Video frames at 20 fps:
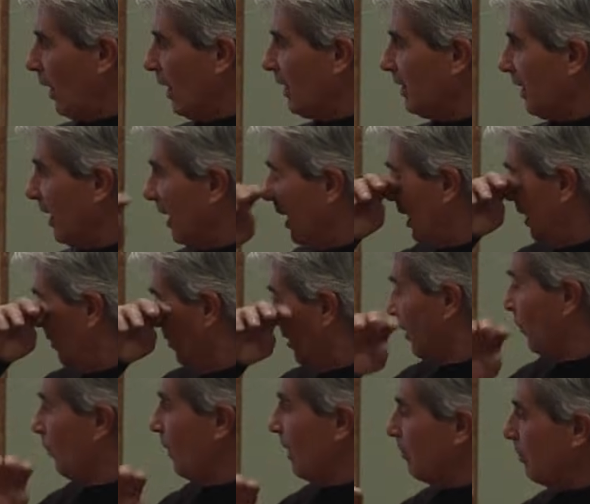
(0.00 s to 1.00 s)
one
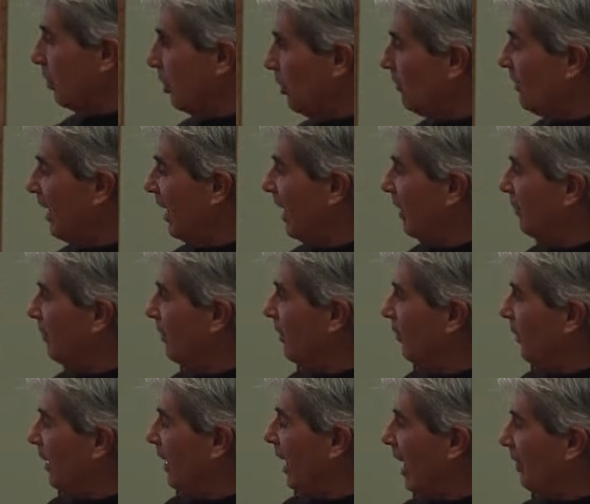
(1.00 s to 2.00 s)
time. We moved
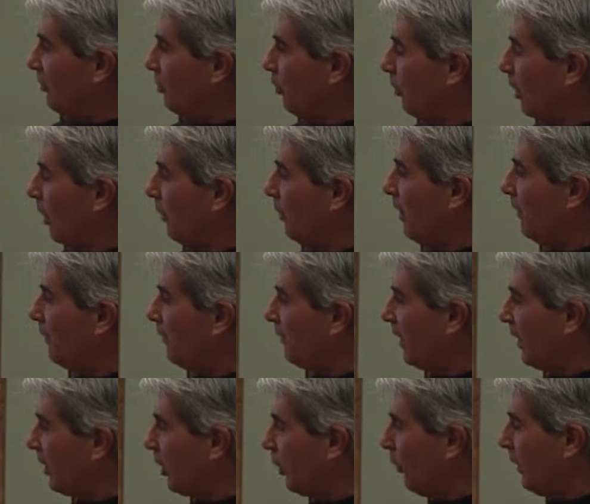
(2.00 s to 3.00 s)
up. We got to where we
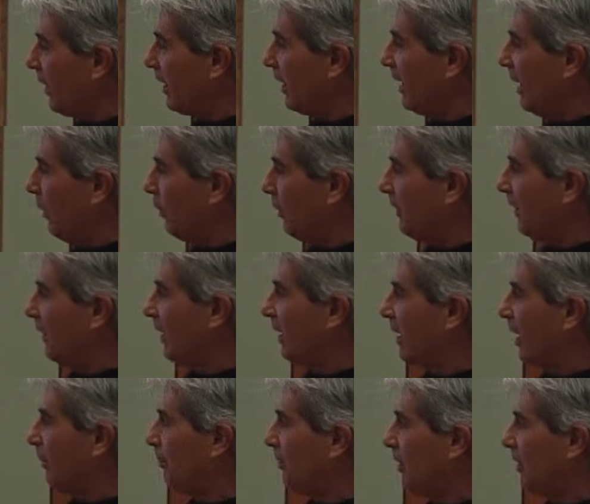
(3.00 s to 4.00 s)
figured we could get within a
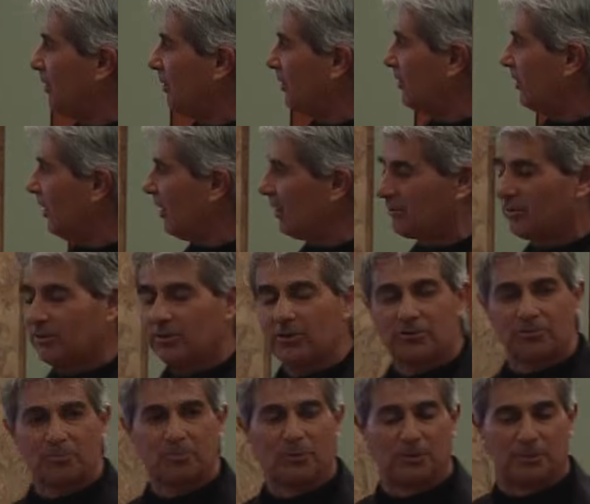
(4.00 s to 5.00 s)
couple hundred yards of
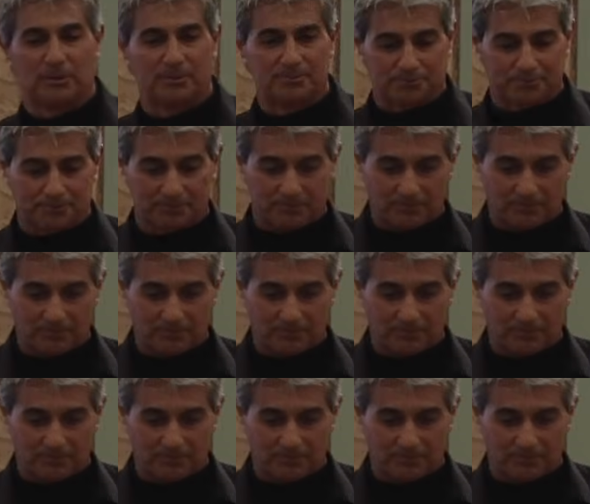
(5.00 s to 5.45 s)
this bull.